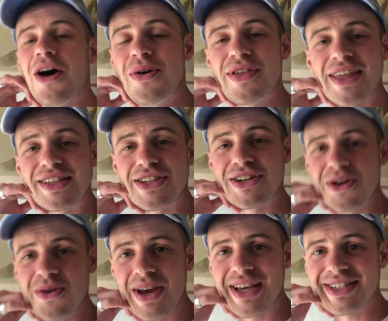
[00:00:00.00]
only thing to
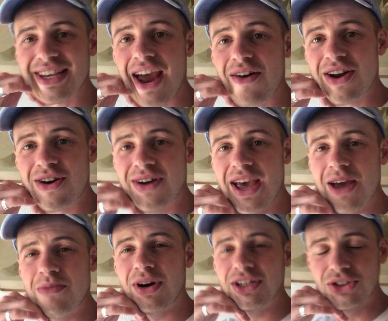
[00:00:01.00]
do is carry on
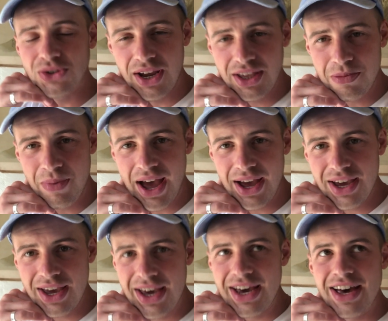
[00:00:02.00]
getting my strength back,
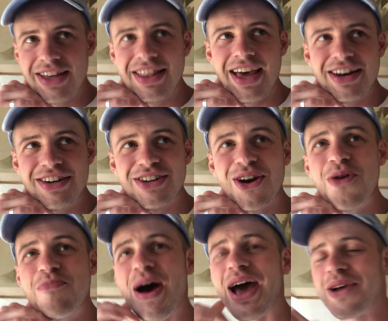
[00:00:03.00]
and then go
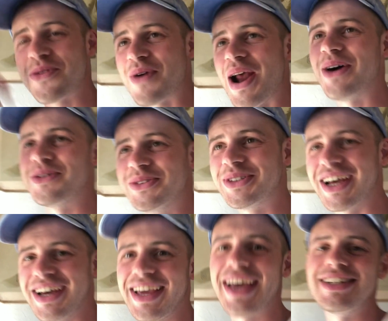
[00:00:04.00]
back round
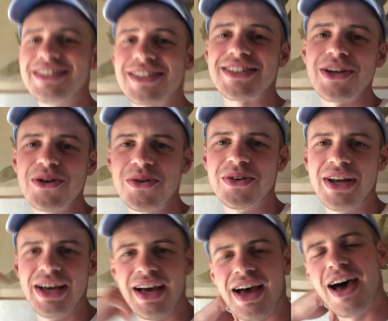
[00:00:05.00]
again soon,
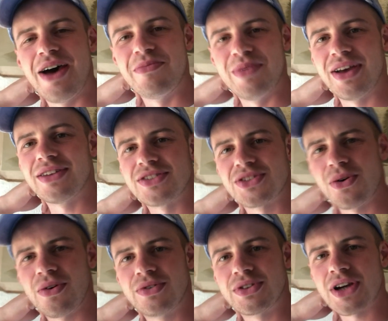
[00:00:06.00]
and
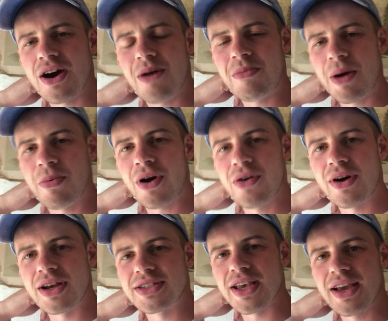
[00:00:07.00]
sort of chart my
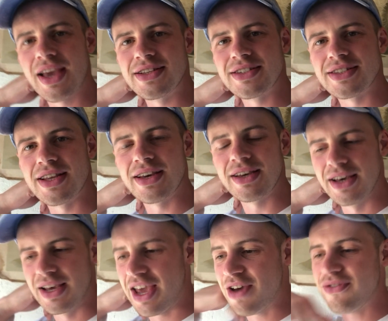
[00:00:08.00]
progress against it.
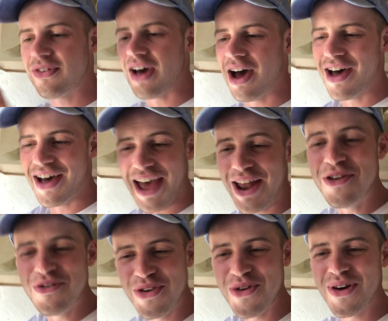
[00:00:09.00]
If any
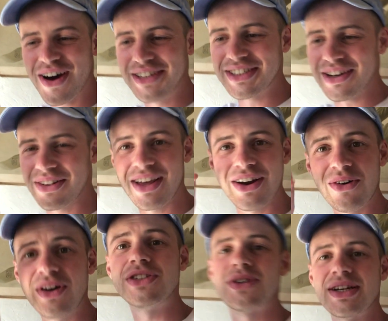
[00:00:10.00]
of you guys out there are
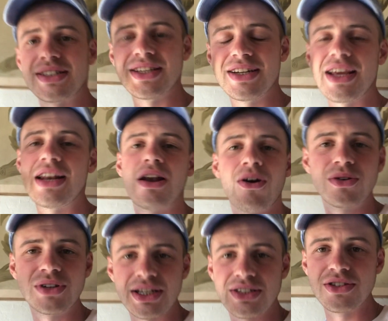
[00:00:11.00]
interested in
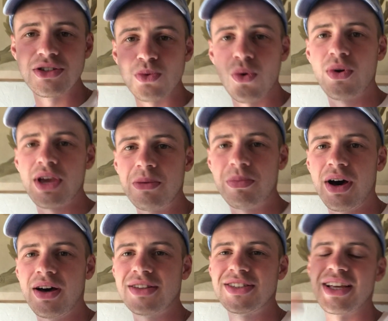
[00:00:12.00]
long distance walking
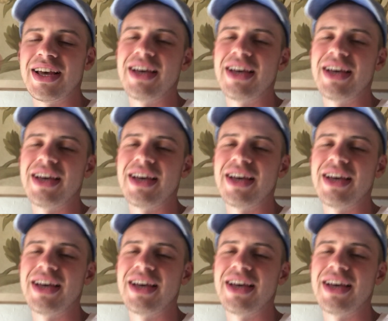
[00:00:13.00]
paths,